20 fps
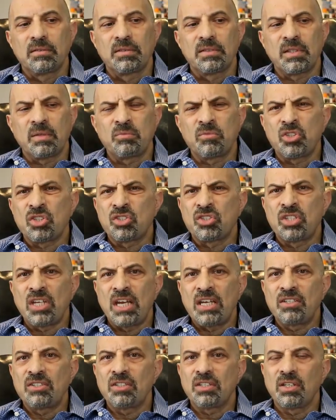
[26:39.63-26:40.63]
something just
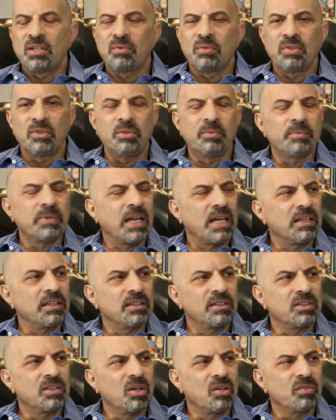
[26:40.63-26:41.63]
changed in the room, and I
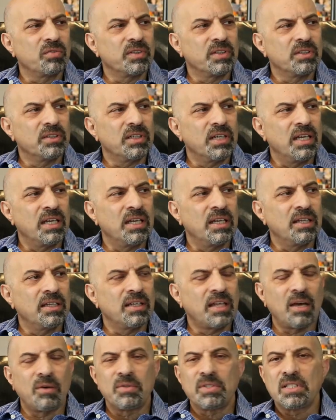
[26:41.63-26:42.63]
looked over,
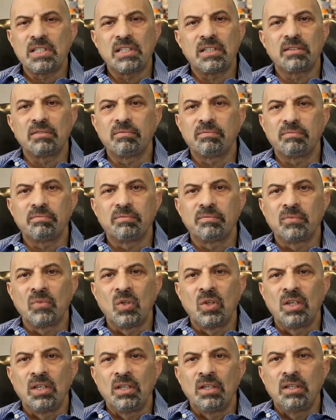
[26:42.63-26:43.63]
and that was it.
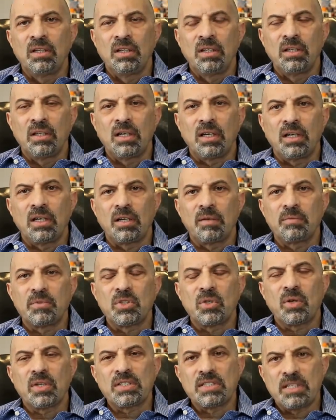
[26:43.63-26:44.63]

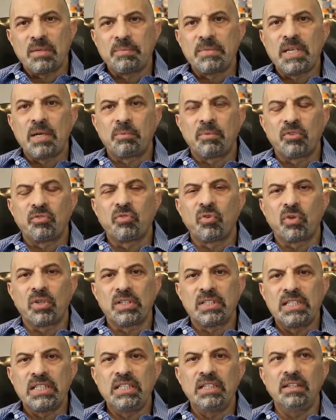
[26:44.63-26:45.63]
So on September
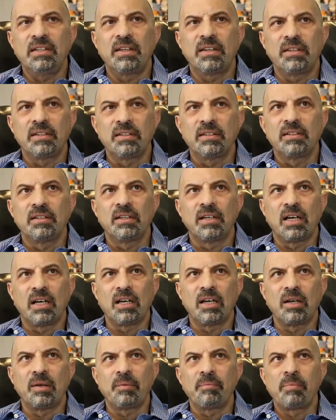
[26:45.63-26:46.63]
14th,
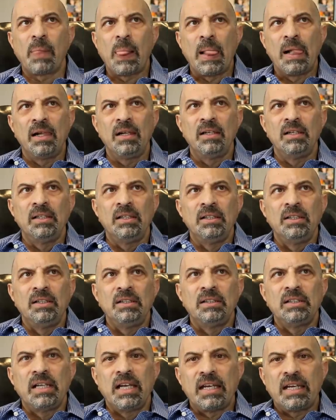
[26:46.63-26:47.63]
at
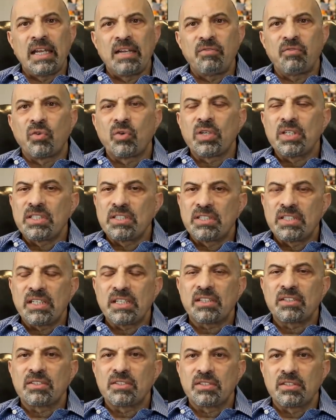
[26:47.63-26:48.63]

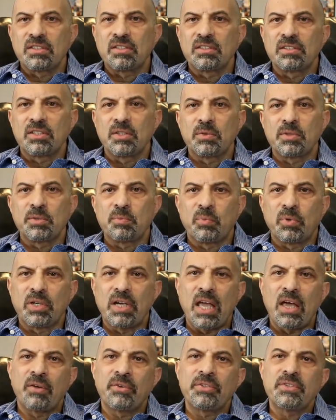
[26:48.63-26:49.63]
8:46, she was
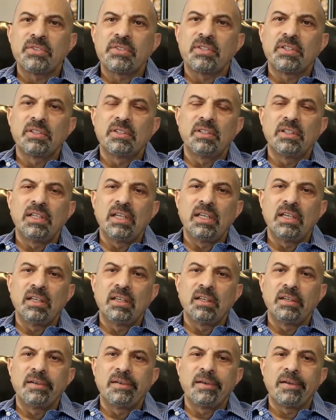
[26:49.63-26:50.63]
pronounced,
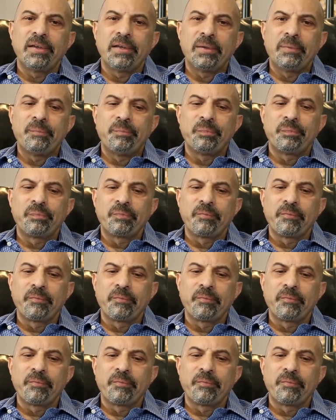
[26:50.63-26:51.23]
and